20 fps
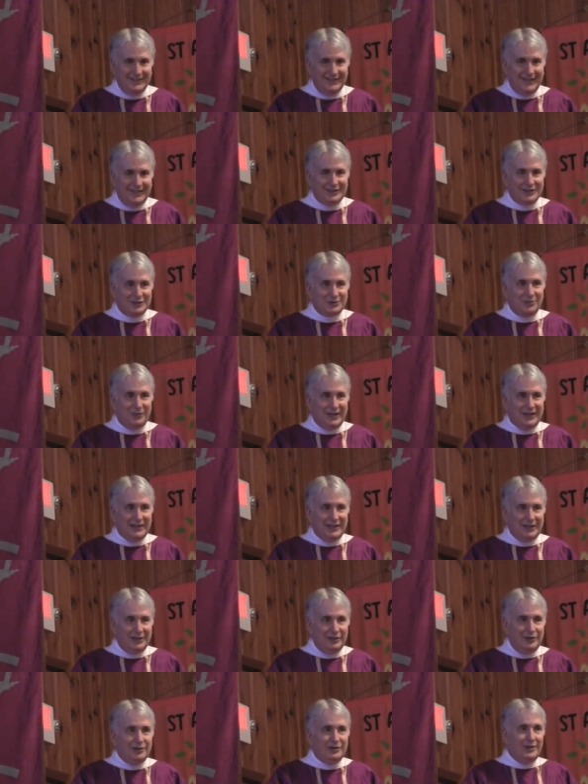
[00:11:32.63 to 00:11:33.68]
They just want
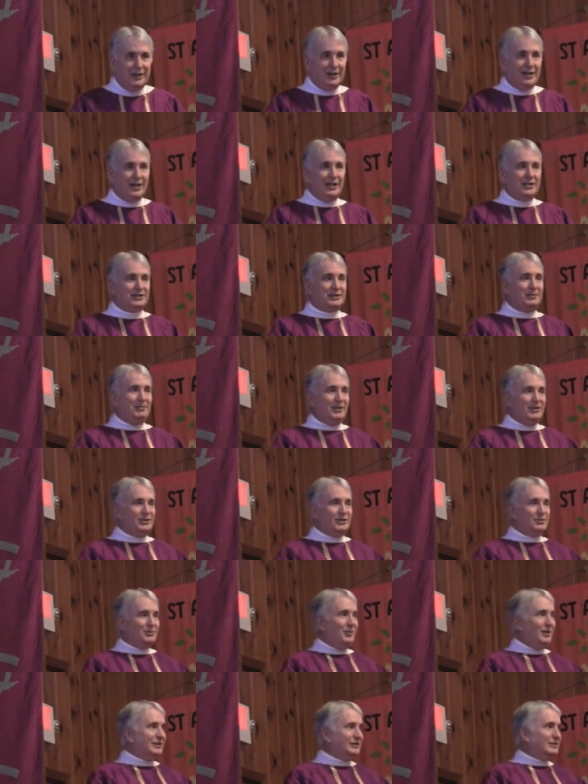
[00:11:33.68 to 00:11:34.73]
to, you, the customer
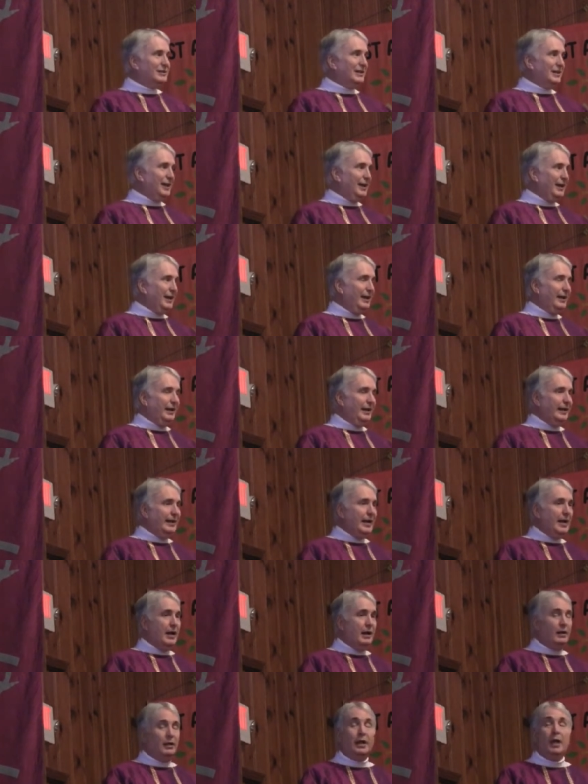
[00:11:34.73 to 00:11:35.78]
just wants to get in and
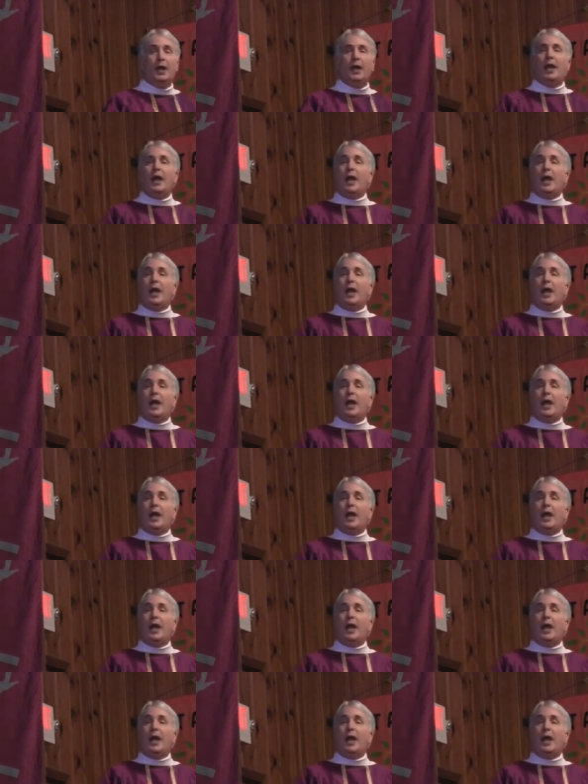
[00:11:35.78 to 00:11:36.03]
out.